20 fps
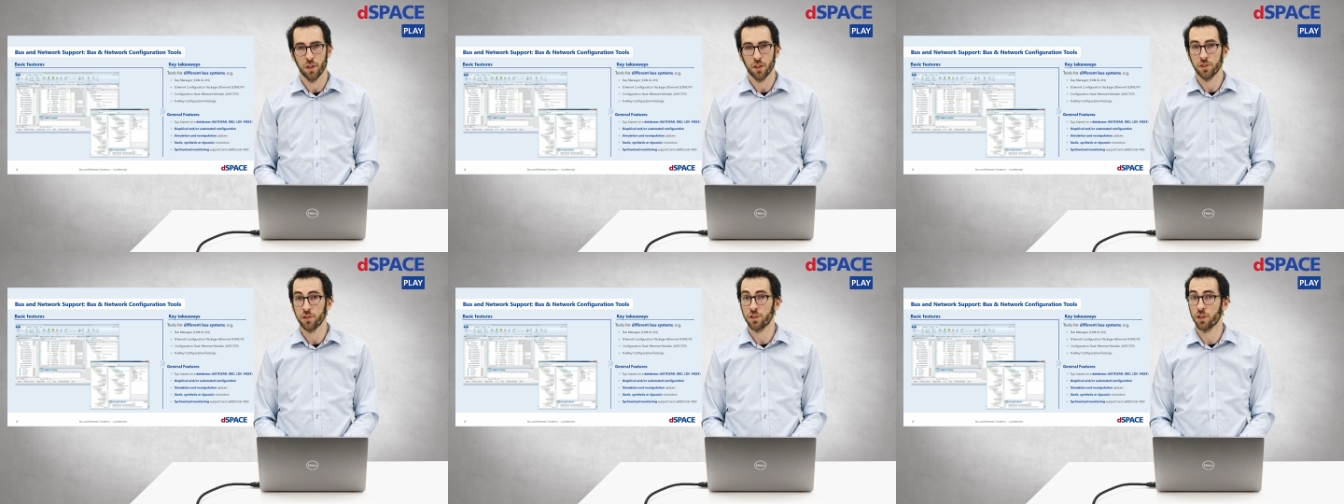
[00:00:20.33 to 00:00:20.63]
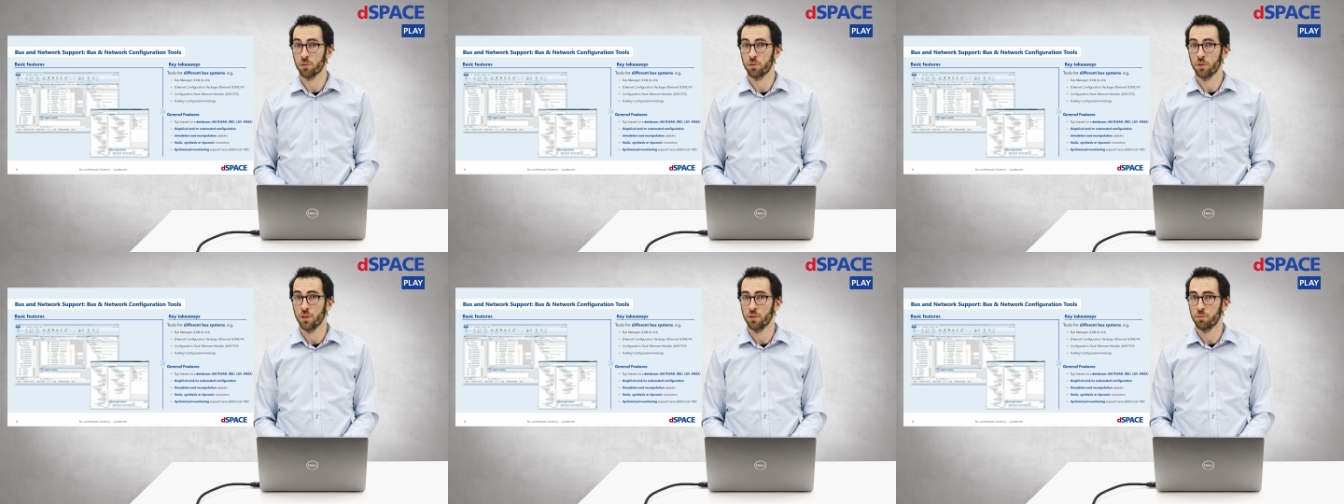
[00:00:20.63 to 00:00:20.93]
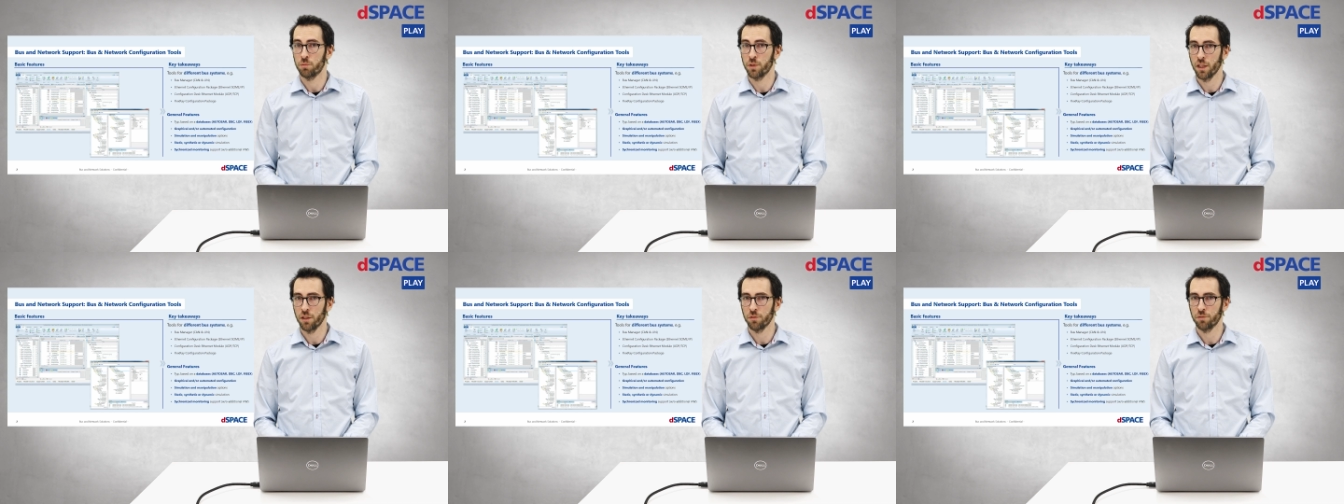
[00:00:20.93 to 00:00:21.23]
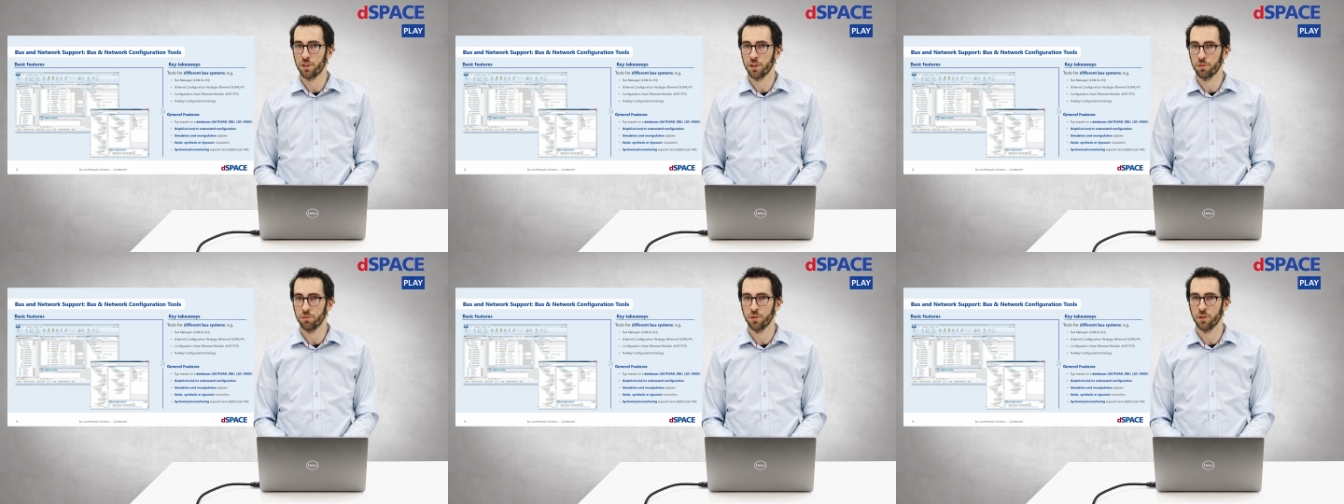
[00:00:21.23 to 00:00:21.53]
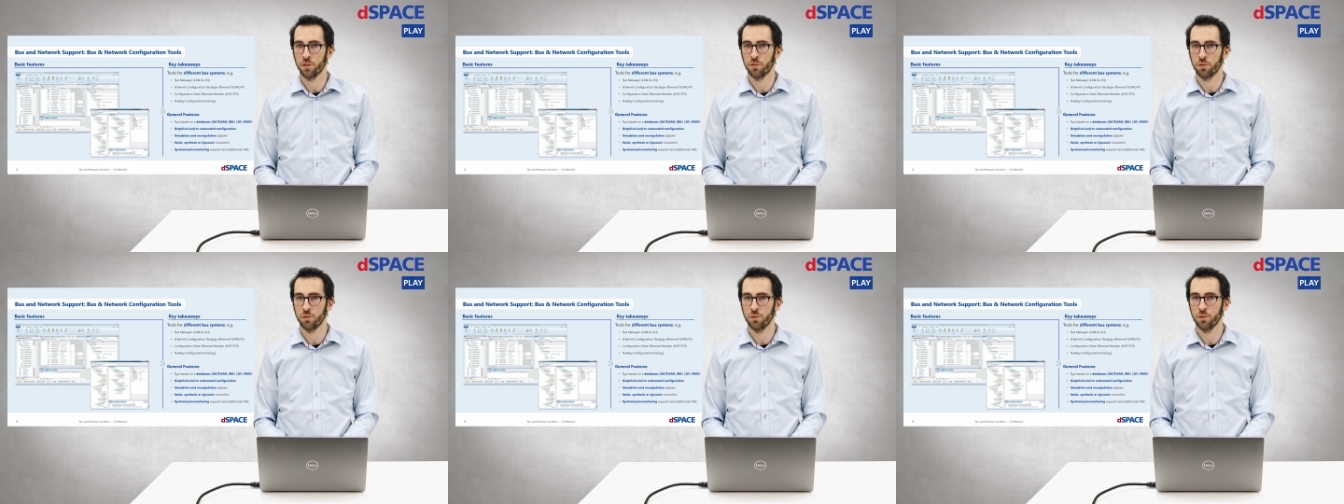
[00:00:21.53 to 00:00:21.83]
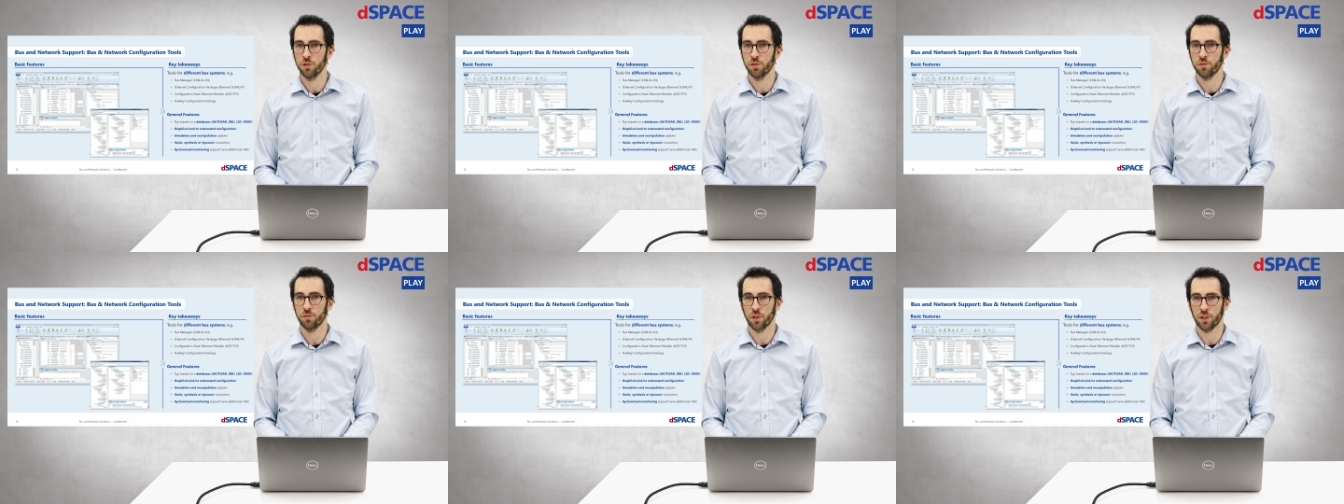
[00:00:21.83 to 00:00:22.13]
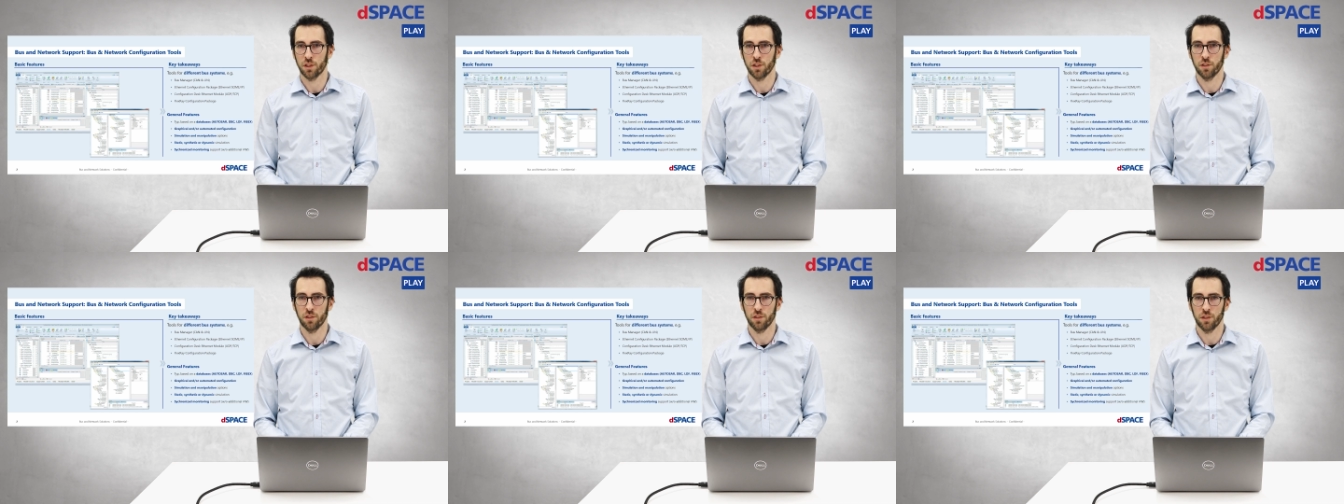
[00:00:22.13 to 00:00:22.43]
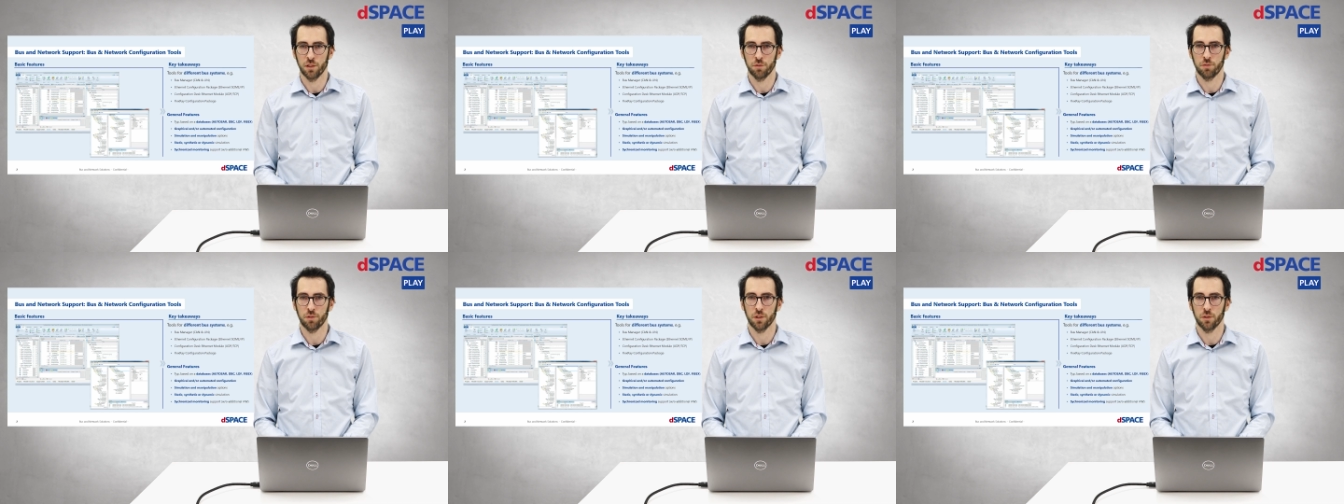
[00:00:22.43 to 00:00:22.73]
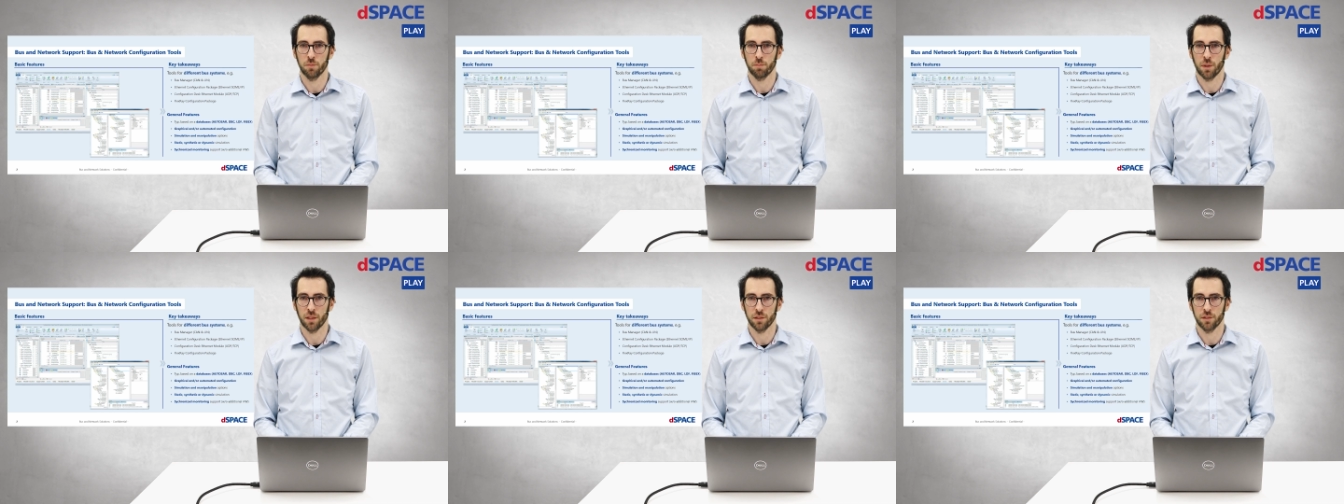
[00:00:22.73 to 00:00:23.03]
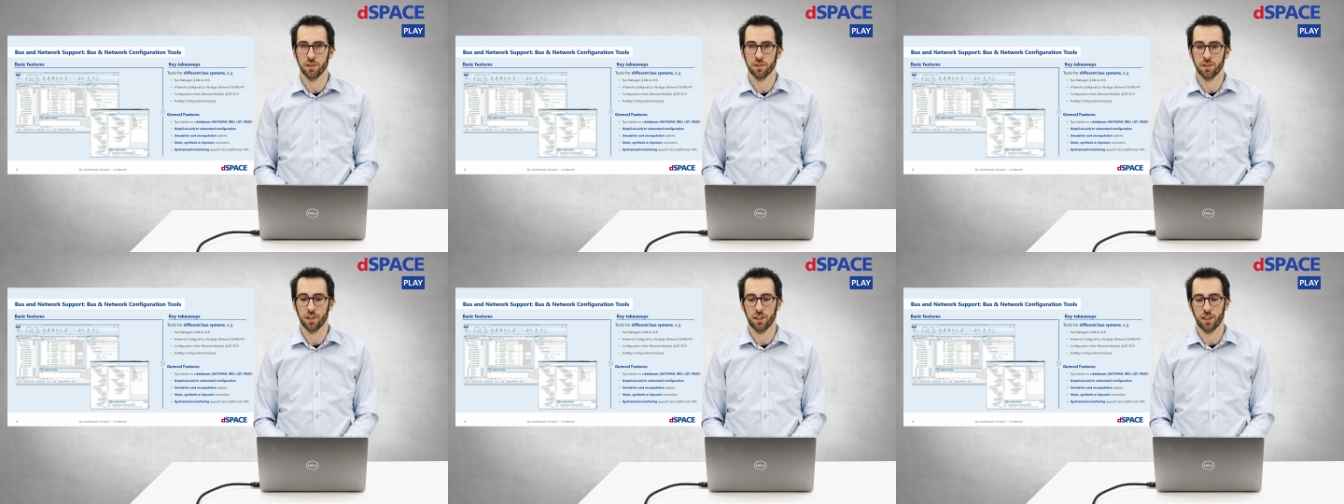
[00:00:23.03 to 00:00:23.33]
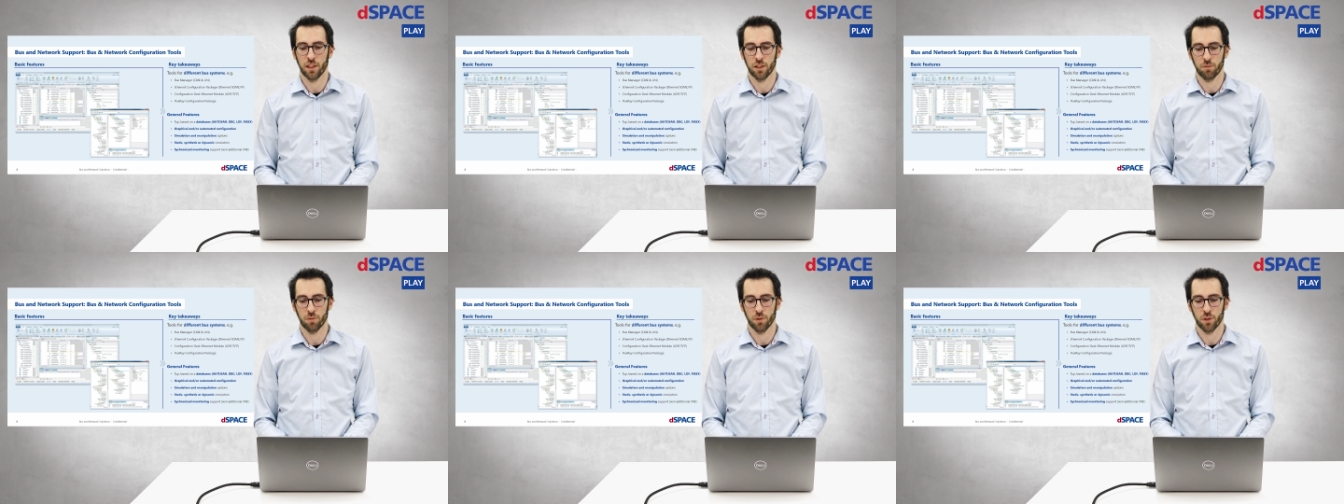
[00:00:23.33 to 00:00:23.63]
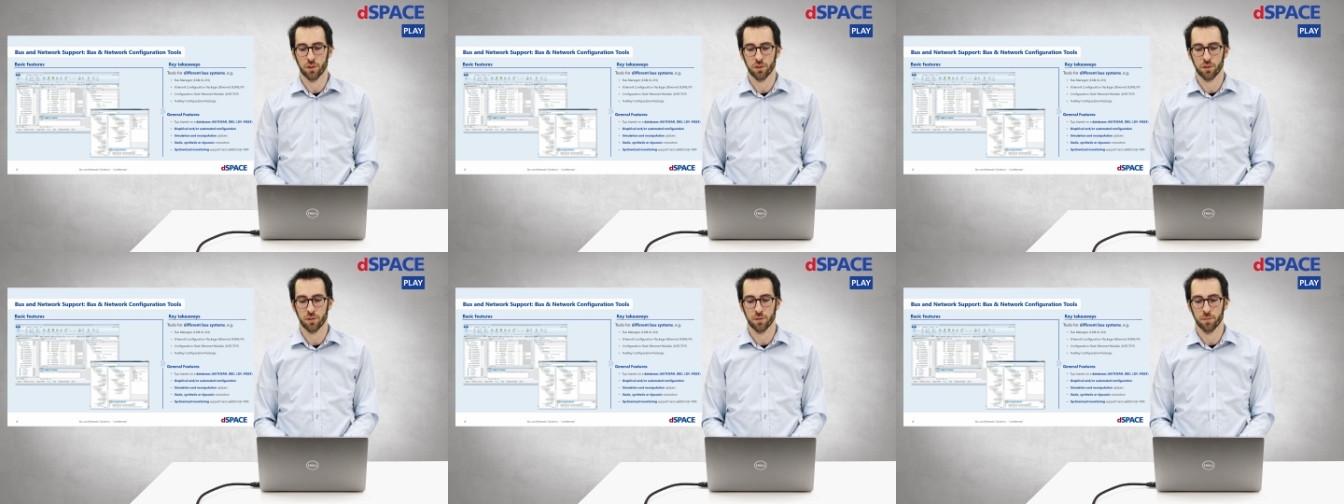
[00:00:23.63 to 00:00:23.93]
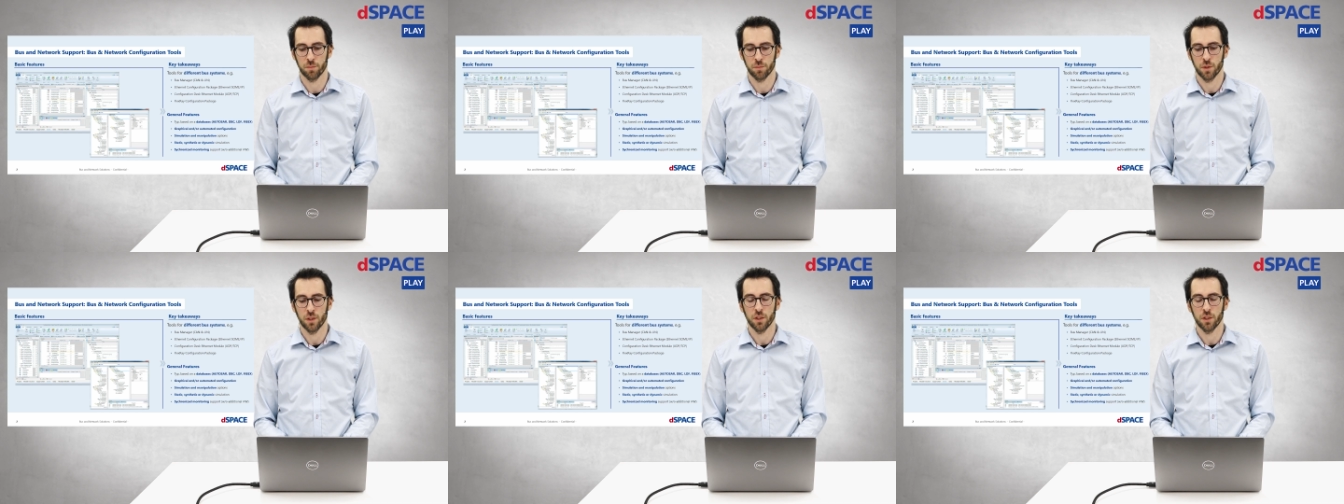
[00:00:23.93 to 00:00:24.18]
So we have different tools for the different buses and networks.